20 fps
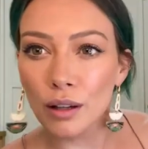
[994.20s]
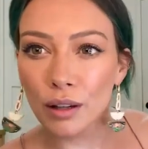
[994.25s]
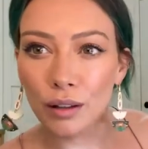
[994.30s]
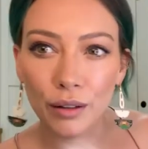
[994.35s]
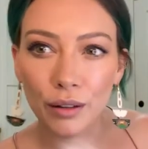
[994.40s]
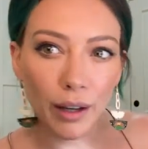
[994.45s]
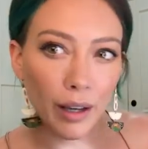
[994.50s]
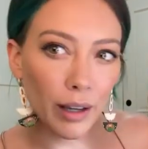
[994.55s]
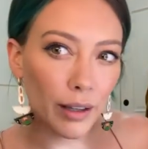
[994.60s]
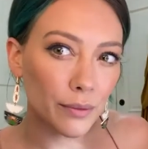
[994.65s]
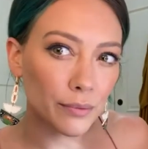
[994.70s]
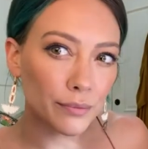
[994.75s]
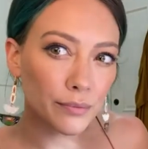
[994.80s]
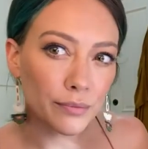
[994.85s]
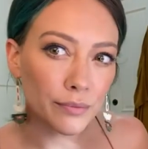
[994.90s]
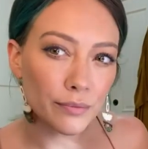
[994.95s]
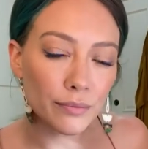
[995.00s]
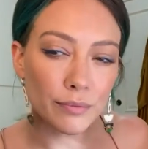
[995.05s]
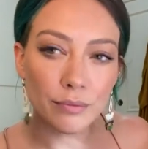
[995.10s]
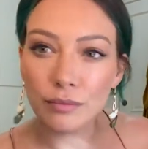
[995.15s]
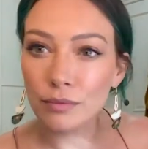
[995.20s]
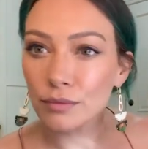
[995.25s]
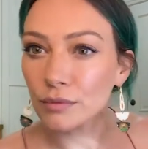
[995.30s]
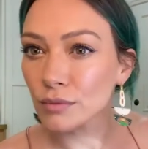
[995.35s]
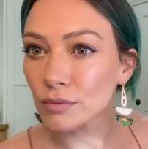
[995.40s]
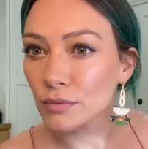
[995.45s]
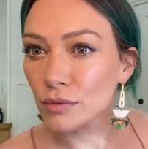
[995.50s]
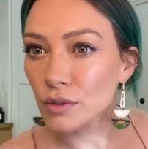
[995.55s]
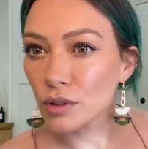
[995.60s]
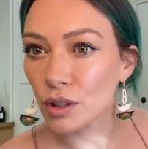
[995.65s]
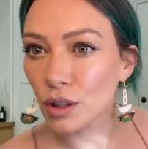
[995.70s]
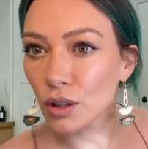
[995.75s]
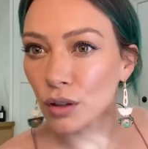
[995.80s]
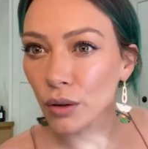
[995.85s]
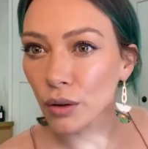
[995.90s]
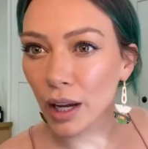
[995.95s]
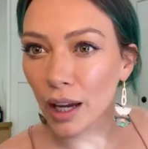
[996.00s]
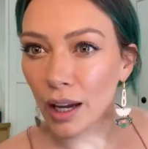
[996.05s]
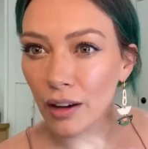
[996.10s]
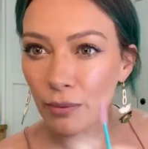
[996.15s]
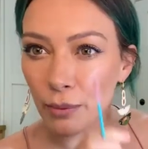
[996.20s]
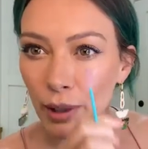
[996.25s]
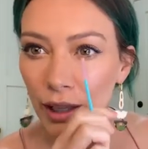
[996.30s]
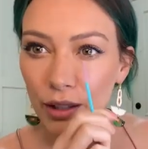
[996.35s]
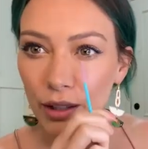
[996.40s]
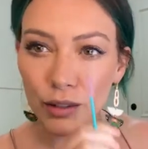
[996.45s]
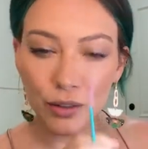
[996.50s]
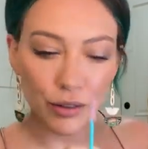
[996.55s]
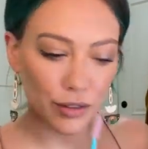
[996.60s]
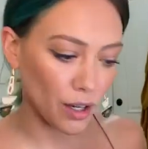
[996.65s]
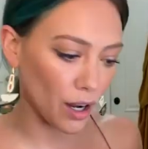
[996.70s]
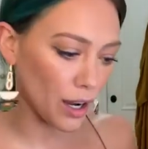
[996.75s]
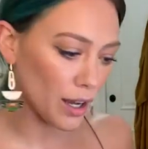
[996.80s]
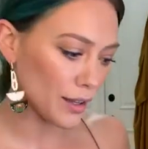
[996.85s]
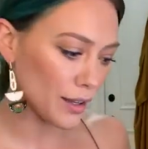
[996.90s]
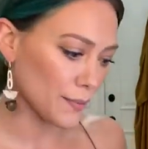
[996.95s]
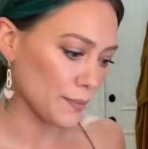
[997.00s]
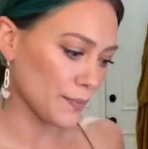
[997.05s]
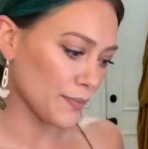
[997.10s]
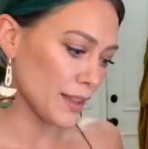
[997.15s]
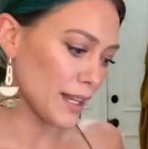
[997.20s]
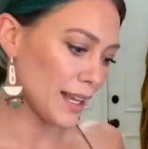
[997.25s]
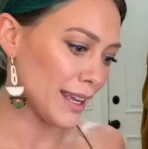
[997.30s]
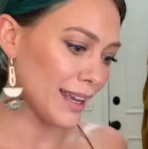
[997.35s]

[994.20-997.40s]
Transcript: Okay, so I have my little dot.